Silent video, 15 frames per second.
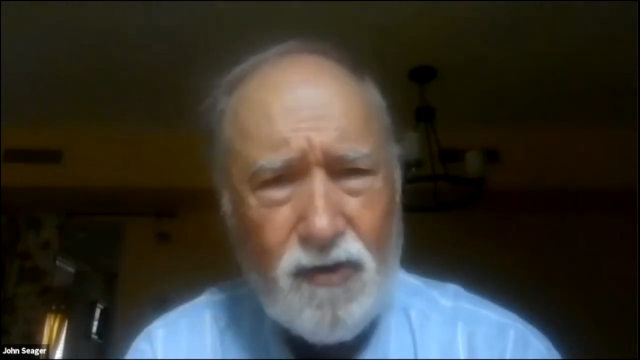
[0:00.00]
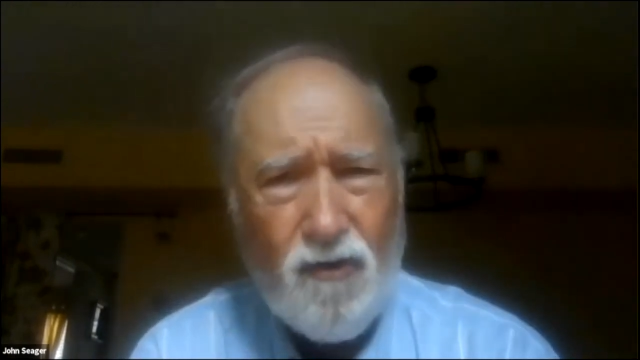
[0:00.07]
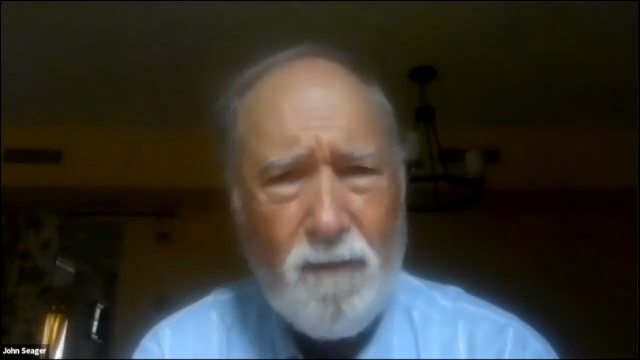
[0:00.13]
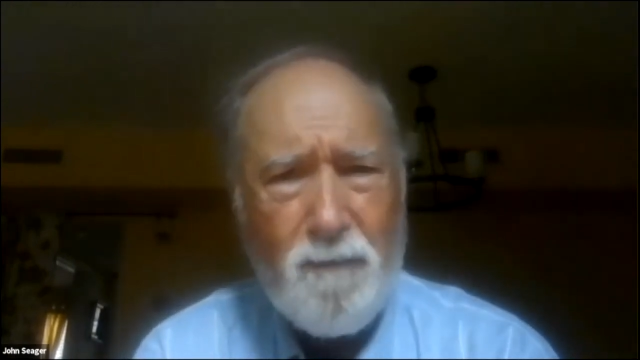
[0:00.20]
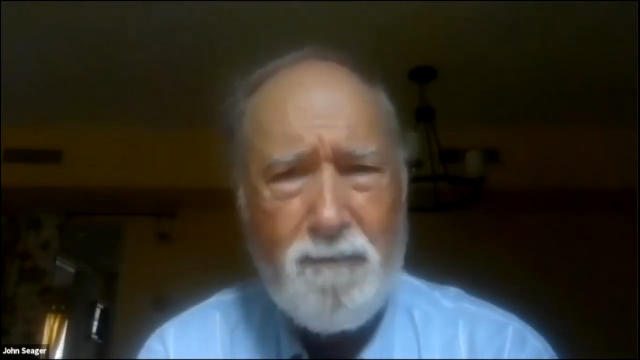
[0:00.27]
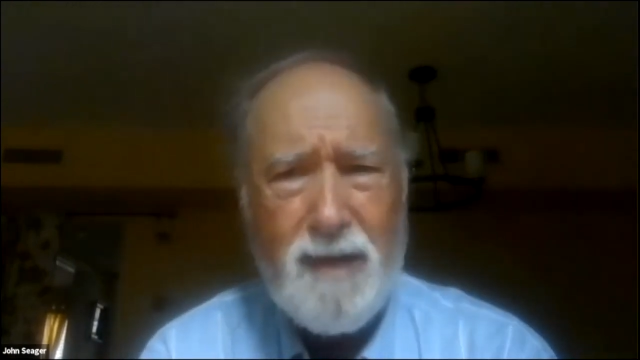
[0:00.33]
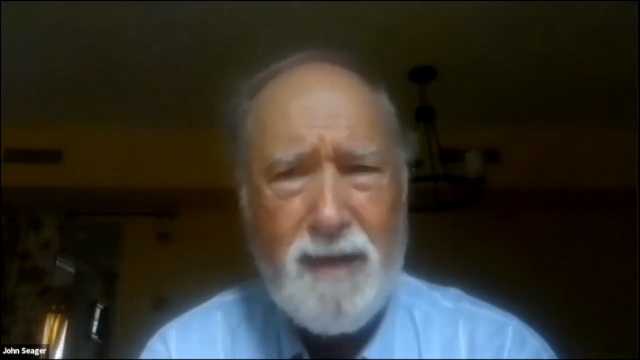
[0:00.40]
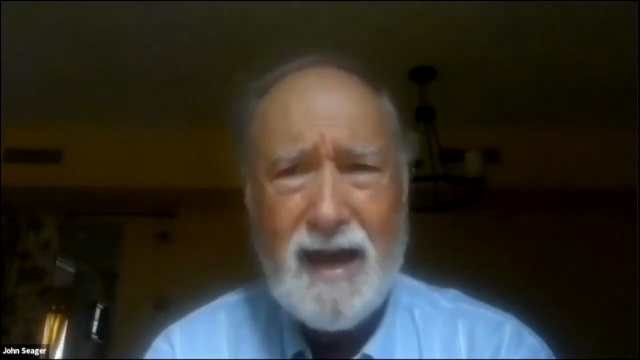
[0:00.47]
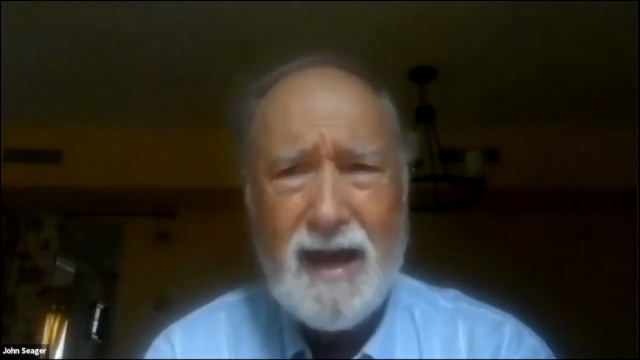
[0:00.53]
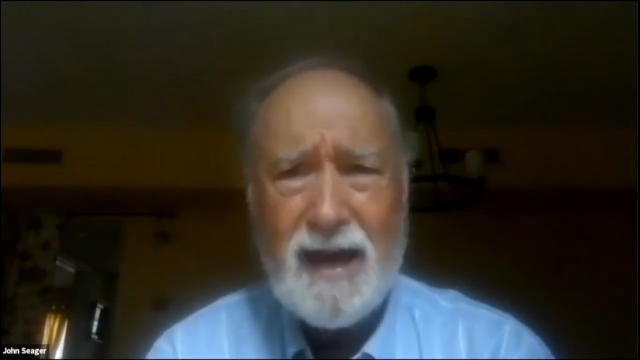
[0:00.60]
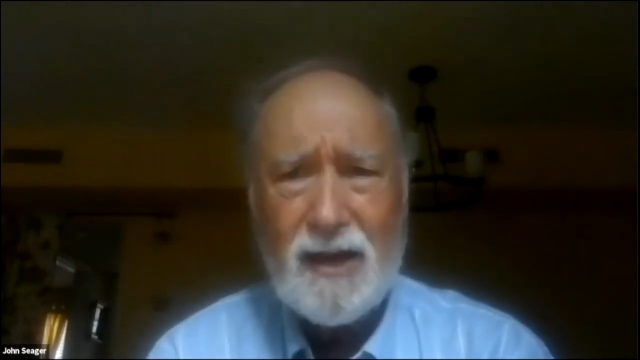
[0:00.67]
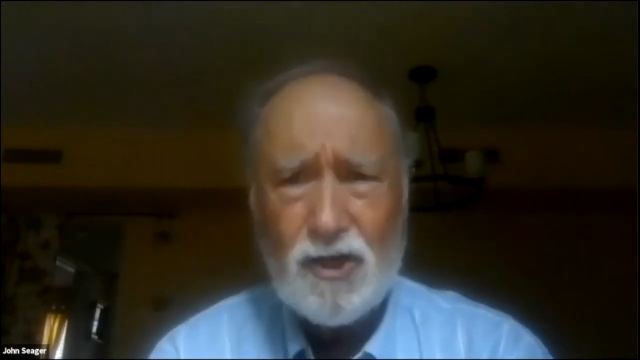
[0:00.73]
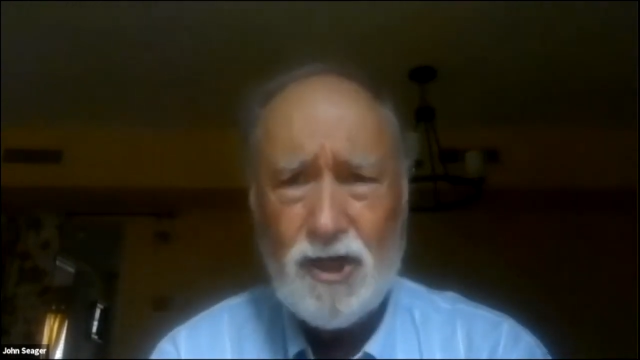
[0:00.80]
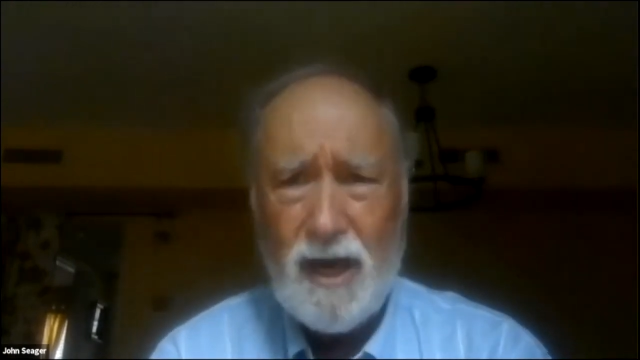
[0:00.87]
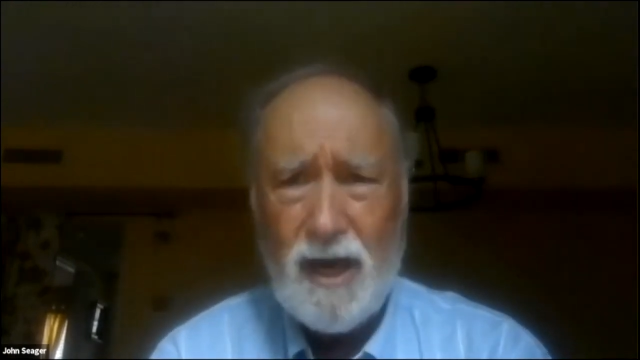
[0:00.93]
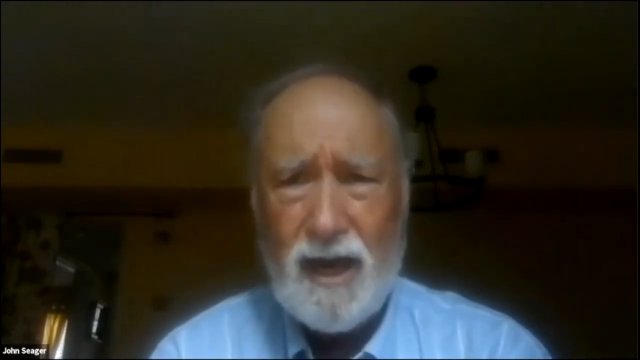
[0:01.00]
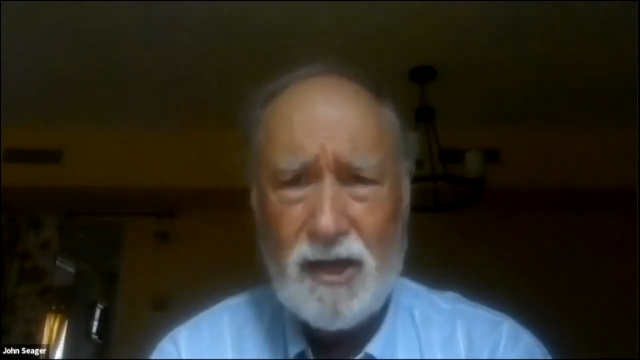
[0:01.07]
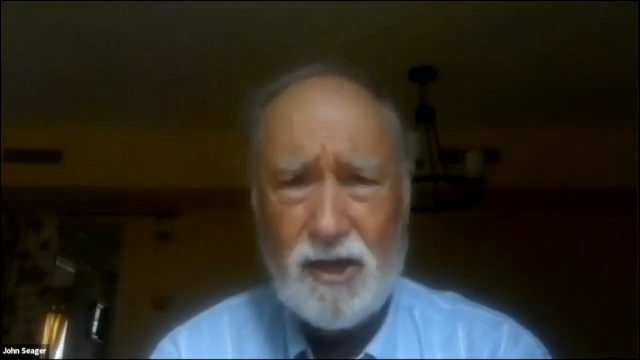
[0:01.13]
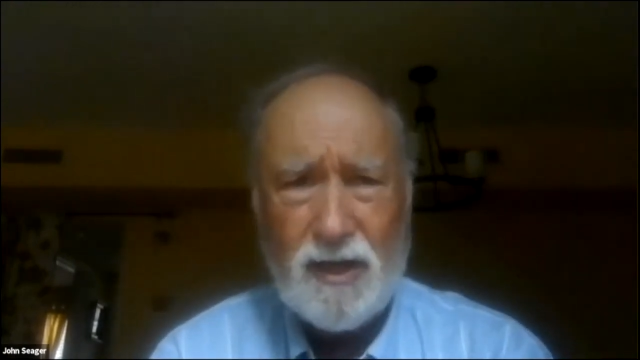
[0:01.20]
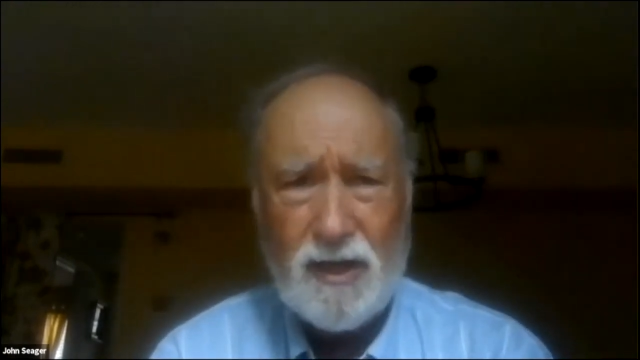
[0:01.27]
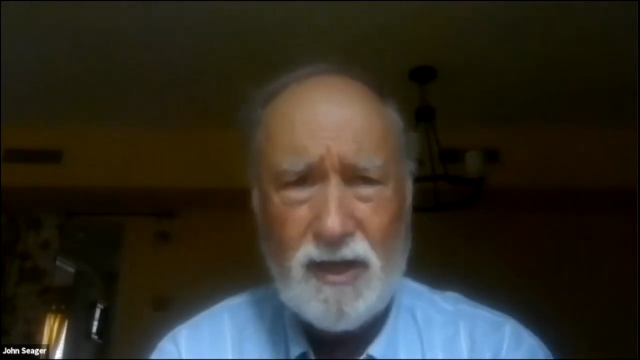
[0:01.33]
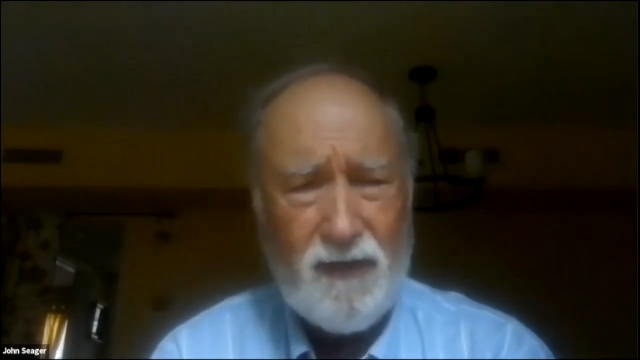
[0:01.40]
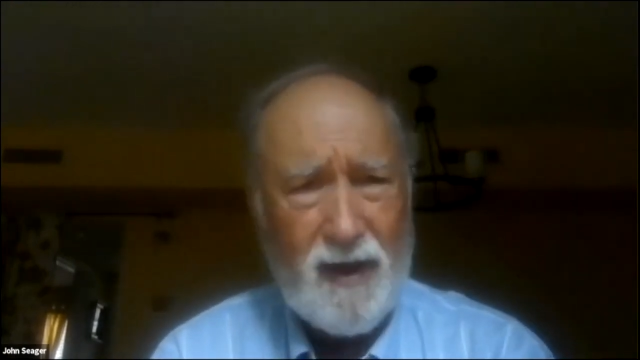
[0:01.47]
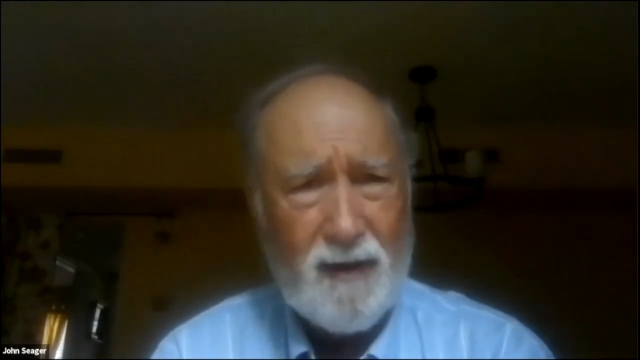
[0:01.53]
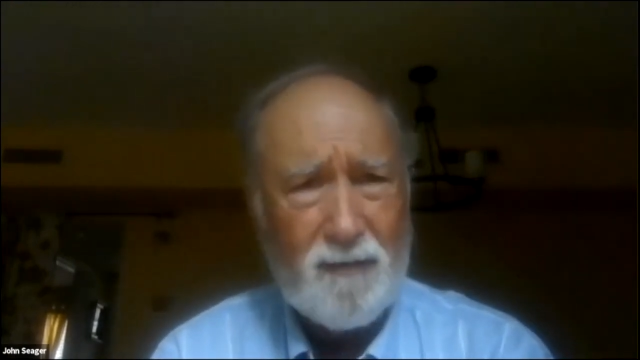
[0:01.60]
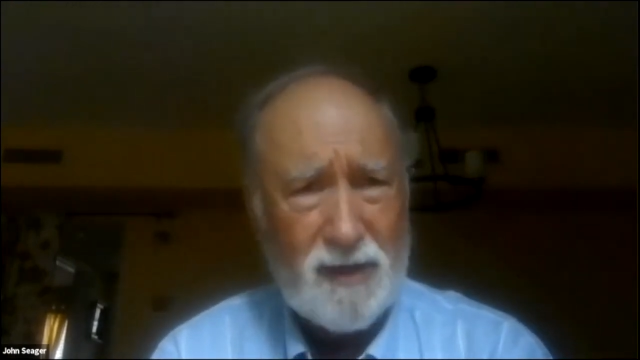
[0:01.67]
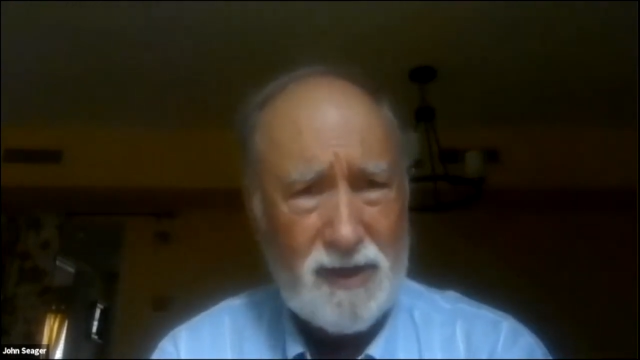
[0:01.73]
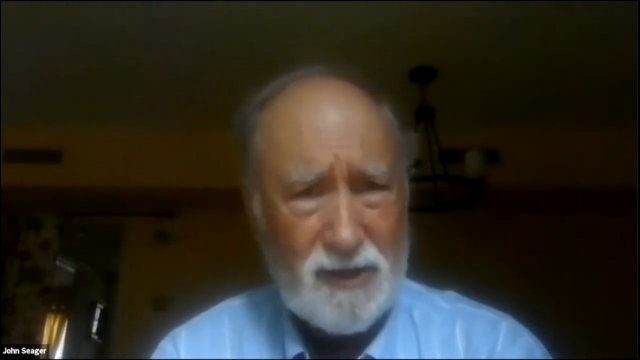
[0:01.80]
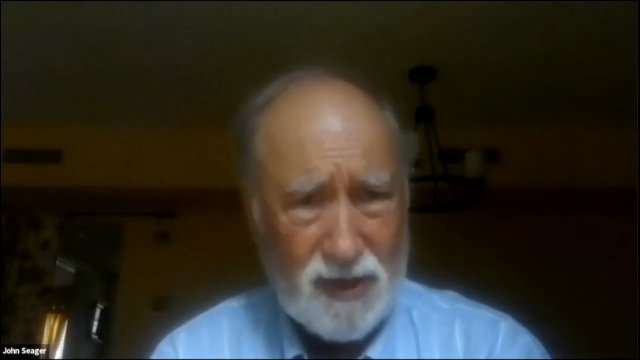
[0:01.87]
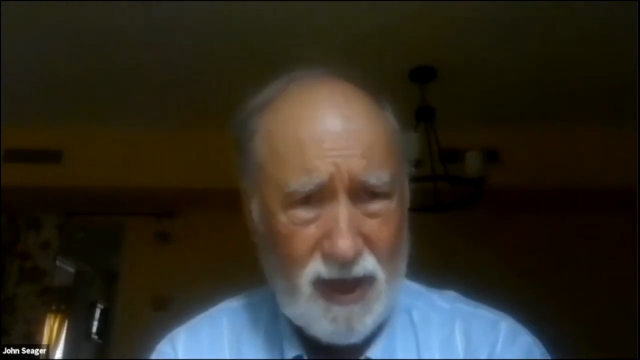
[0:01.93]
dramatic change in
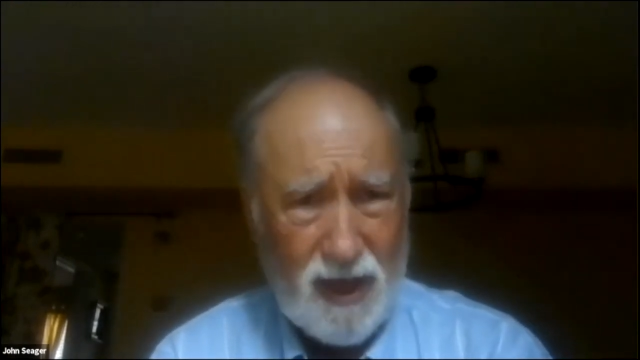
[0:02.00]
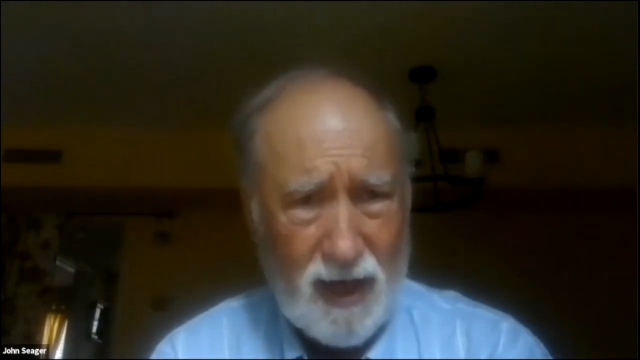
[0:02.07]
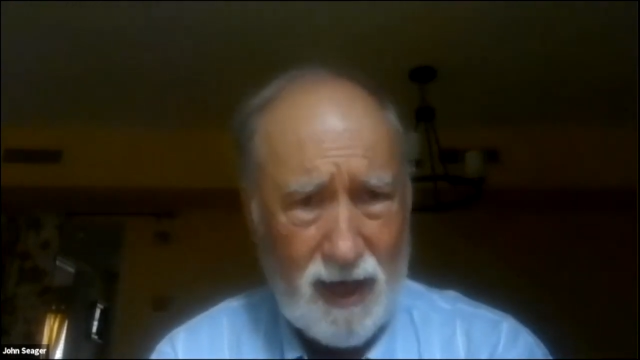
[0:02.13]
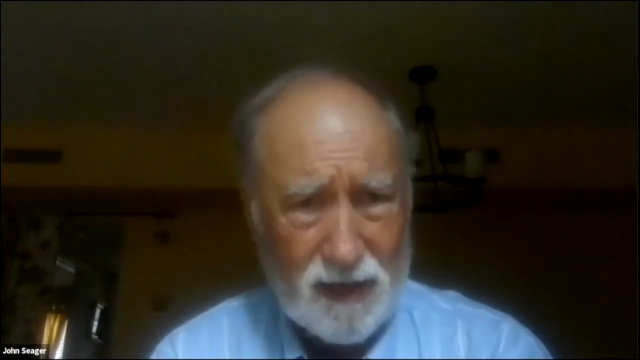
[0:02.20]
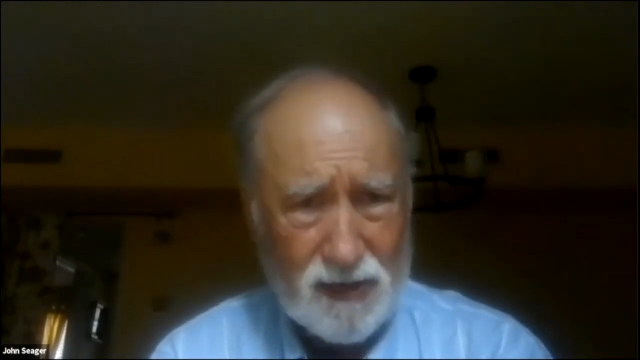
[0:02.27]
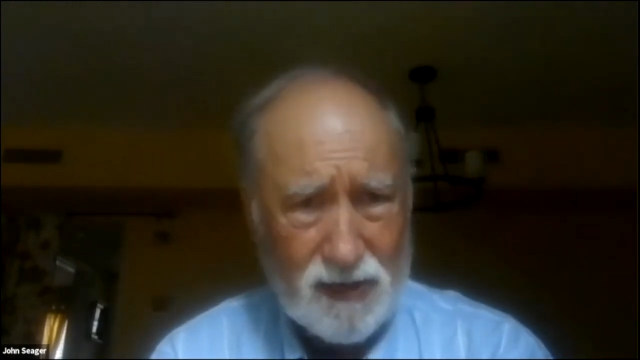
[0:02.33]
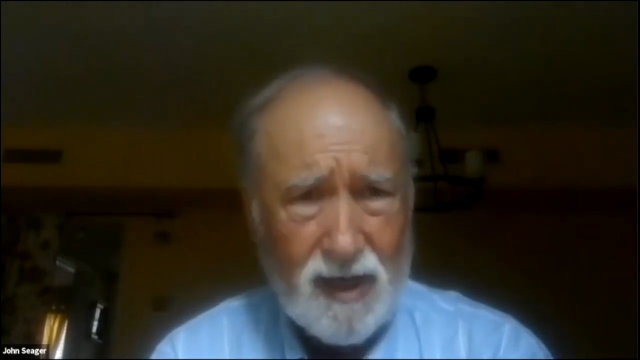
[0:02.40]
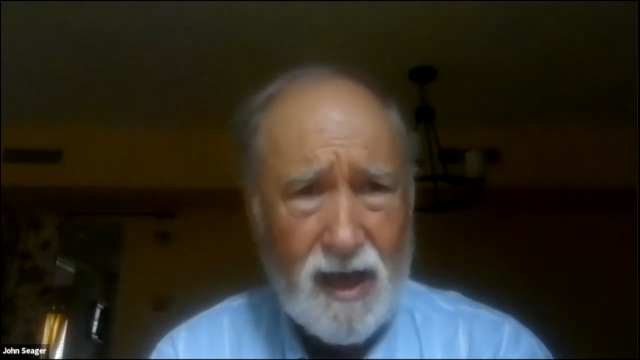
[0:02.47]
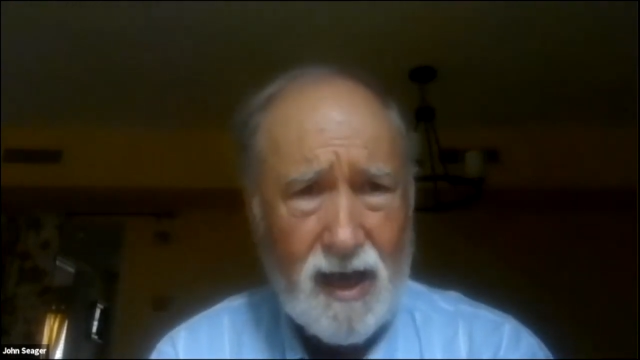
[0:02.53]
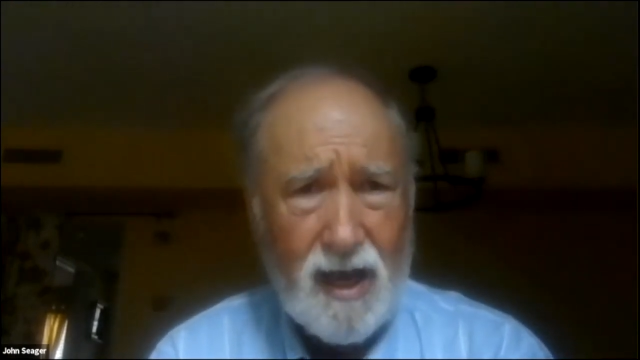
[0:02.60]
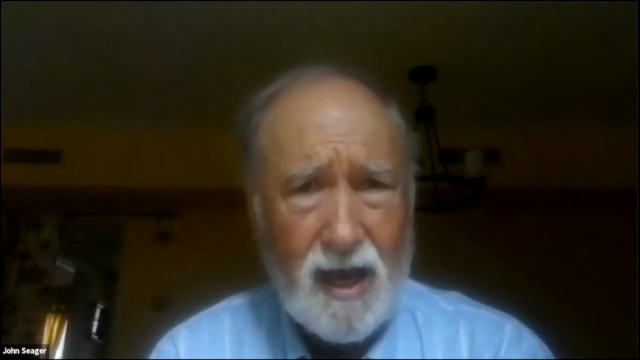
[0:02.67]
family size